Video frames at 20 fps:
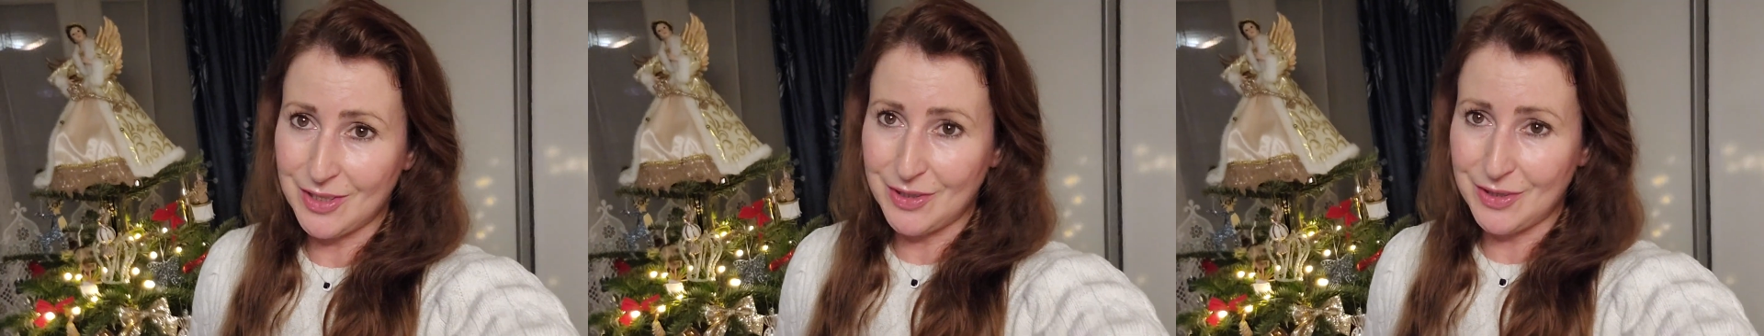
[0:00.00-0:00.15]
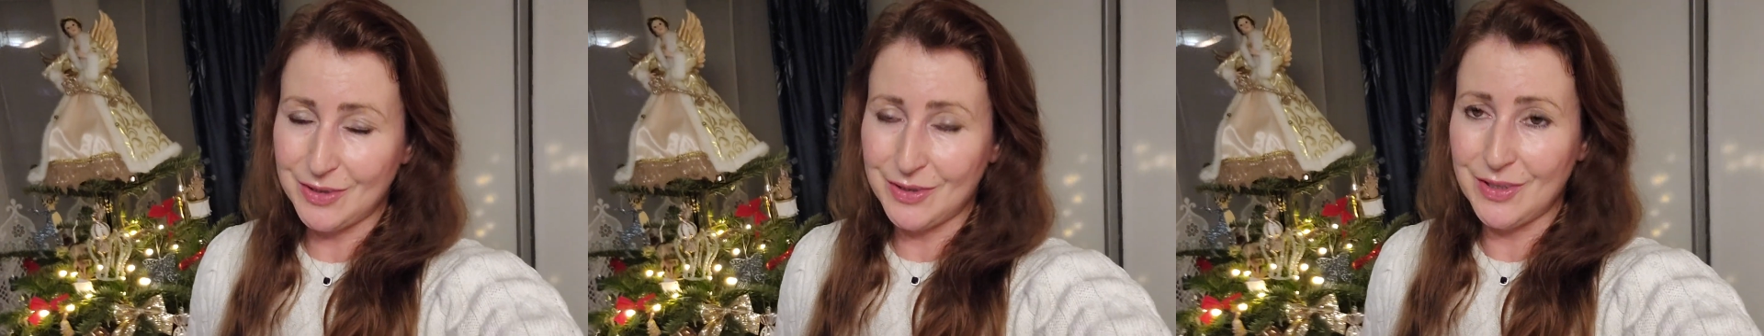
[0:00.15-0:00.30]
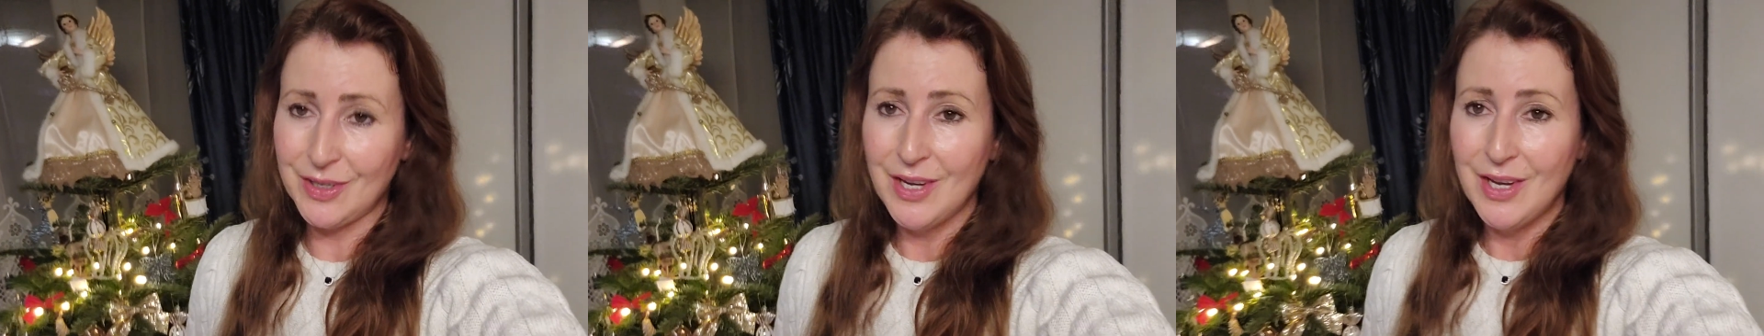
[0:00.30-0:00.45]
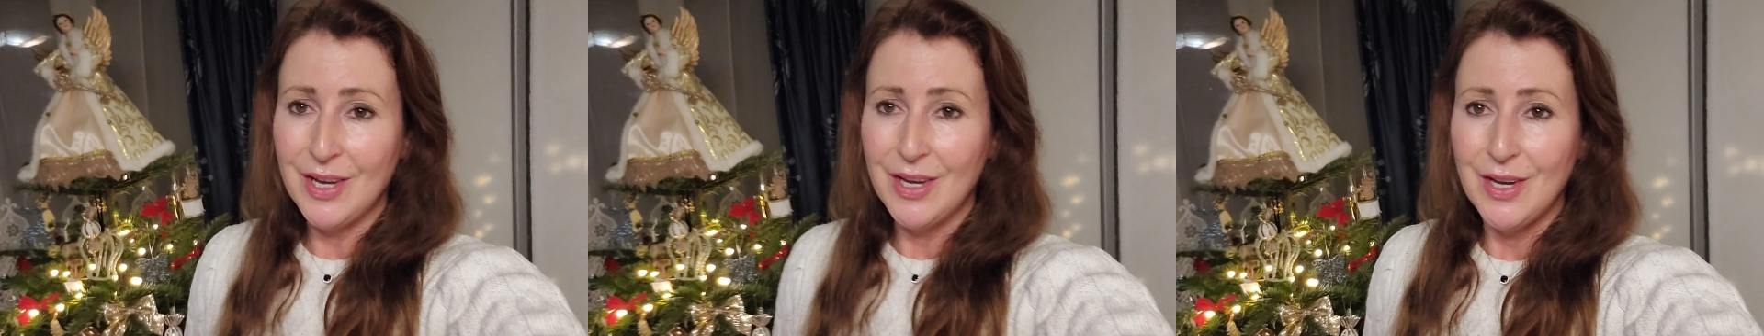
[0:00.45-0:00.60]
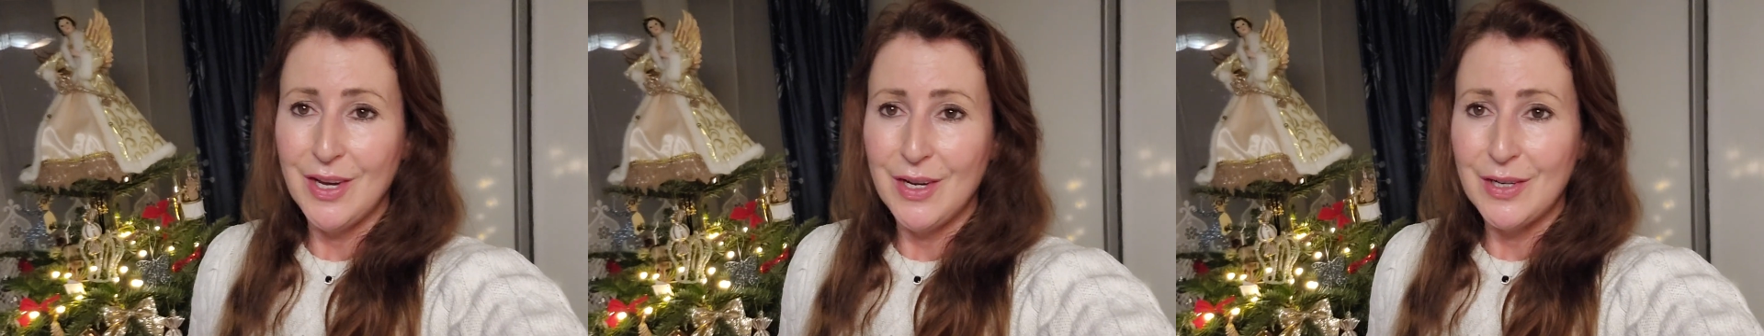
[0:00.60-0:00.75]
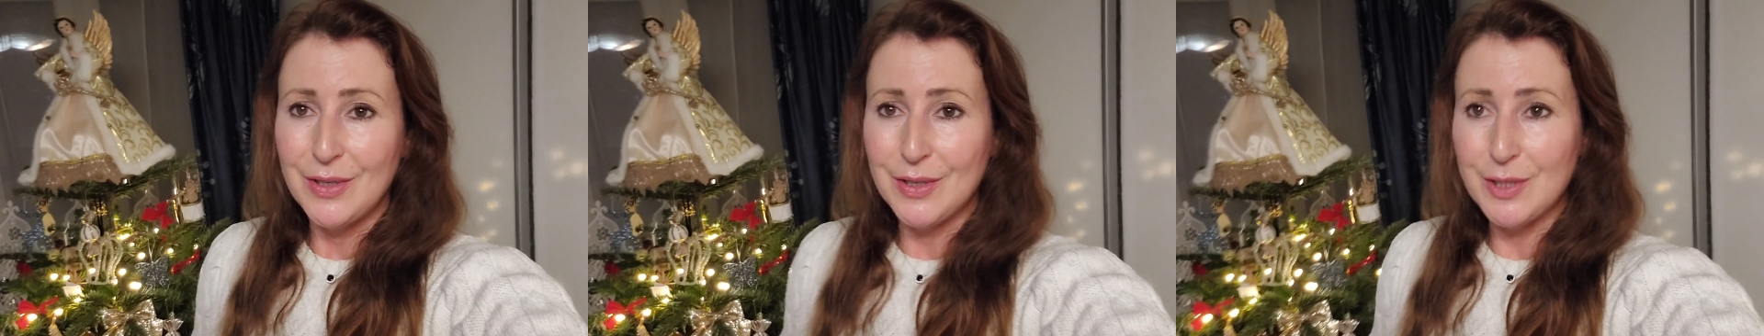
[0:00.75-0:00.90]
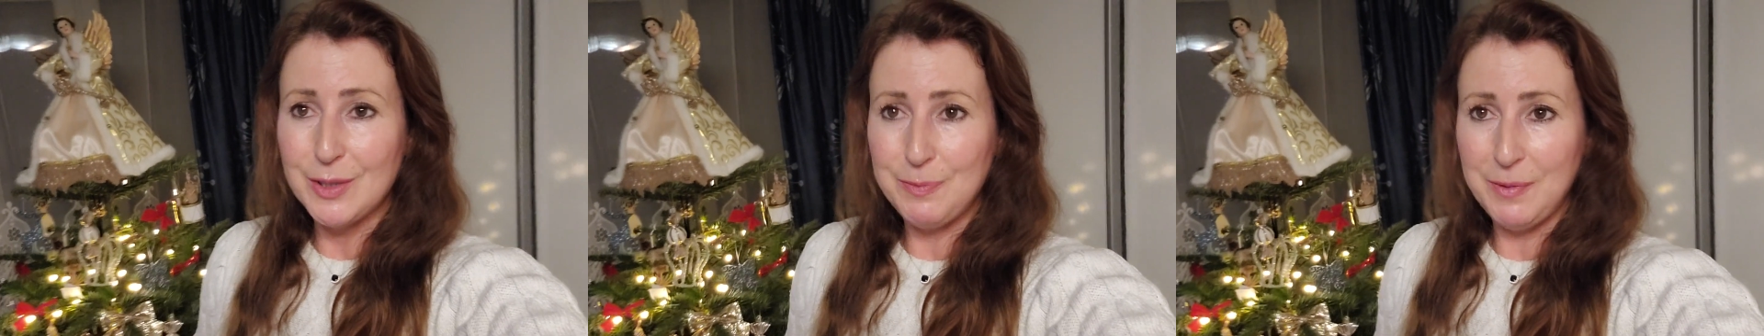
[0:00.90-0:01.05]
to
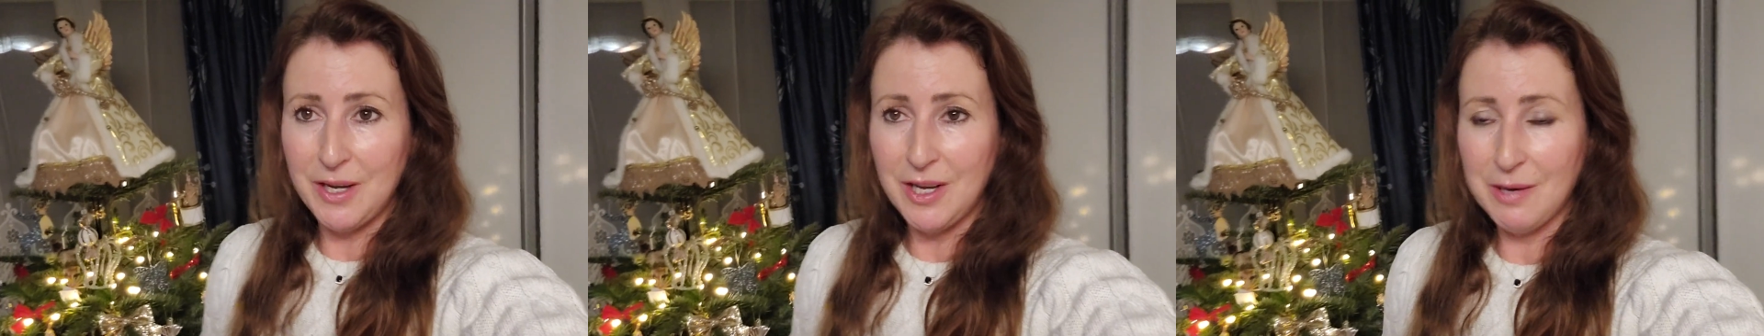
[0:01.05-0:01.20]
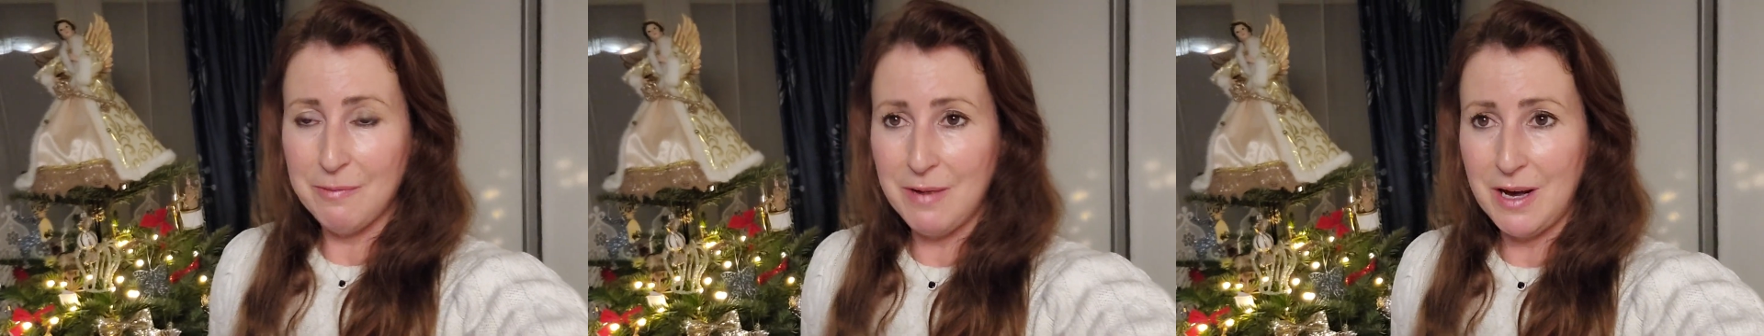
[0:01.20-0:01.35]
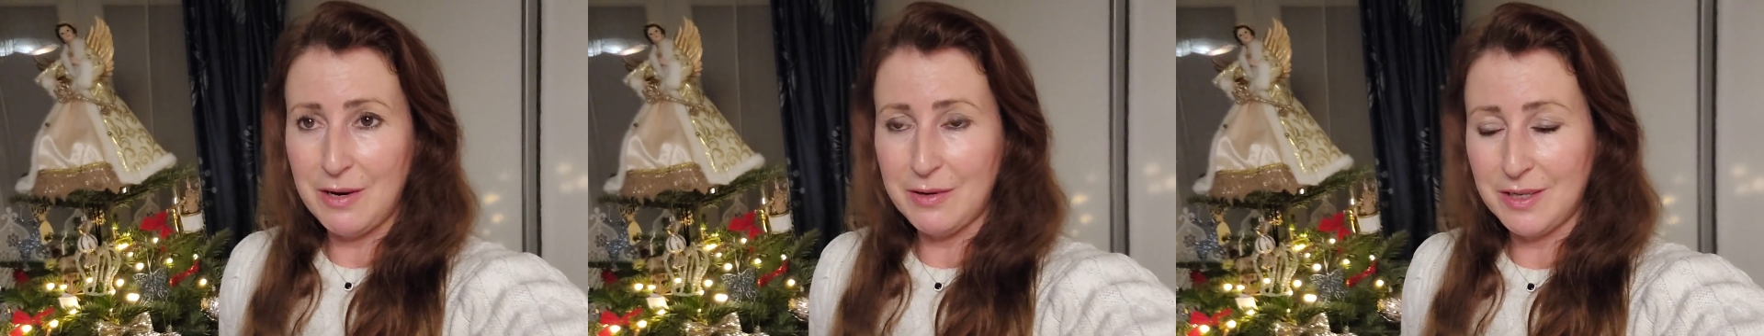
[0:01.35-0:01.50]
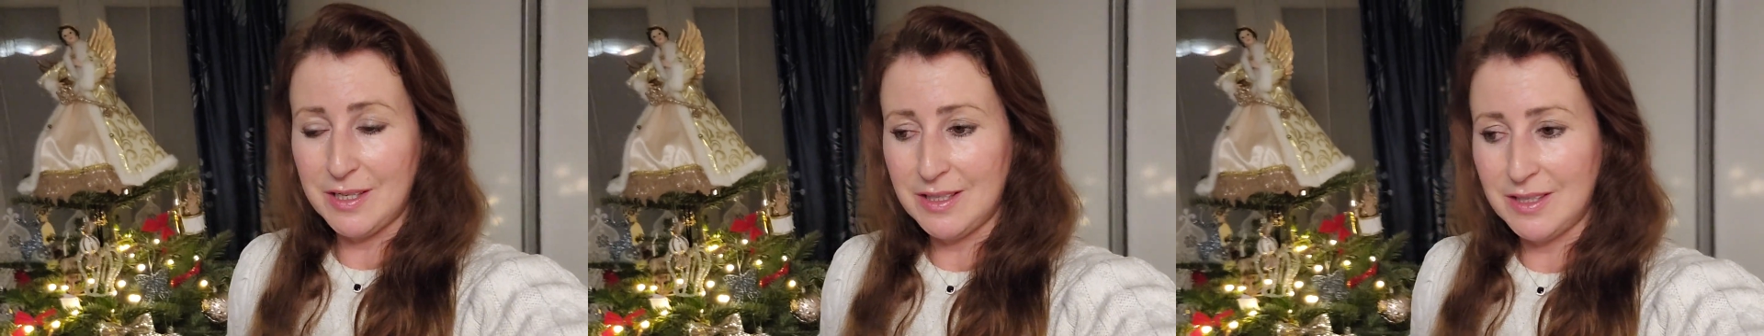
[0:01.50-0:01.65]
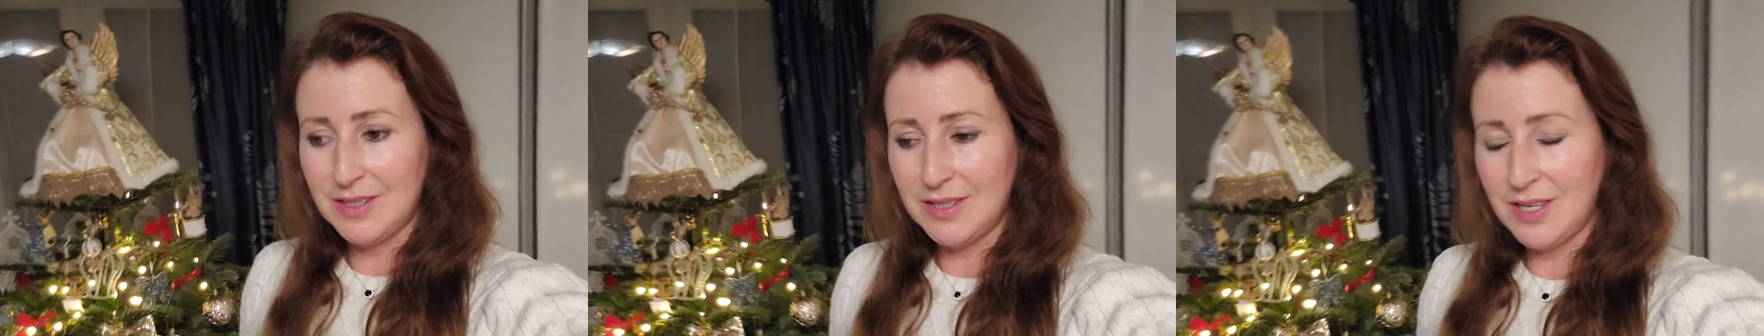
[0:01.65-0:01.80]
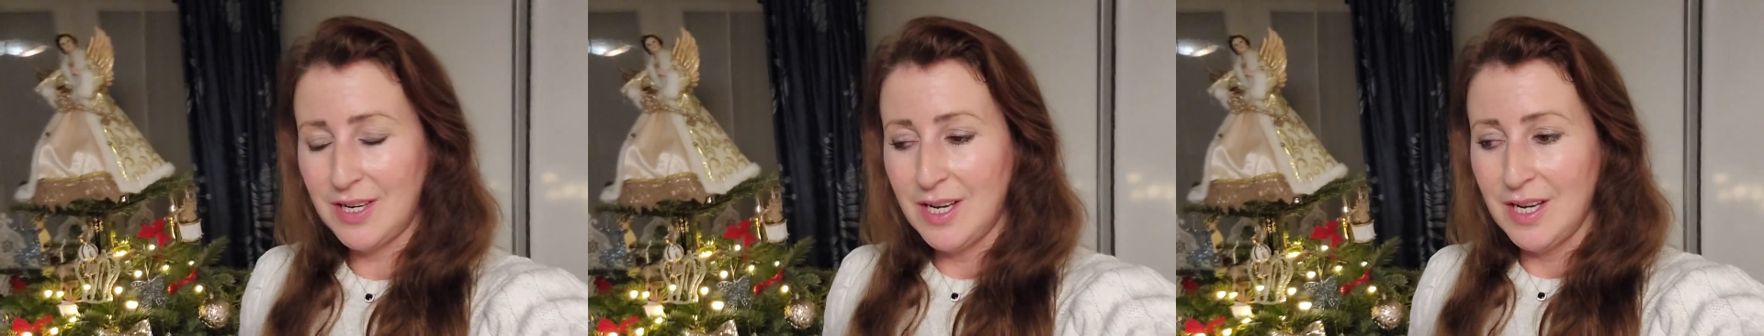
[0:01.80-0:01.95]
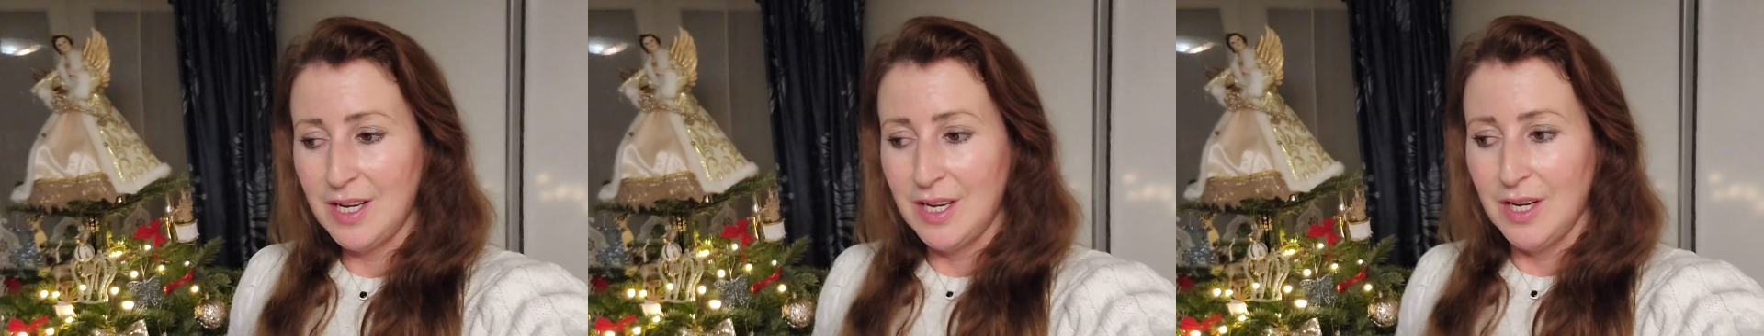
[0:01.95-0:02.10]
speak about it